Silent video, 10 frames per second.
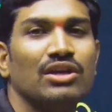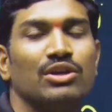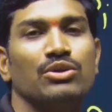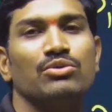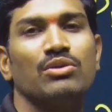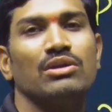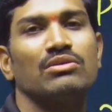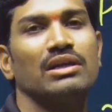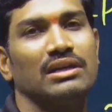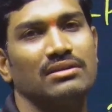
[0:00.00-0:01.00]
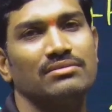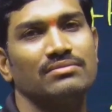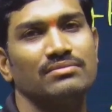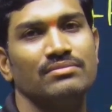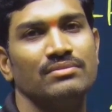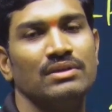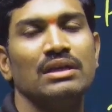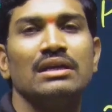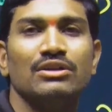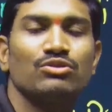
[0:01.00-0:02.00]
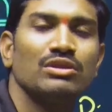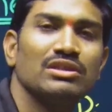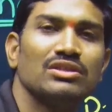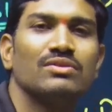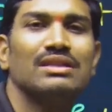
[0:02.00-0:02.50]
nucleotide. So in this way,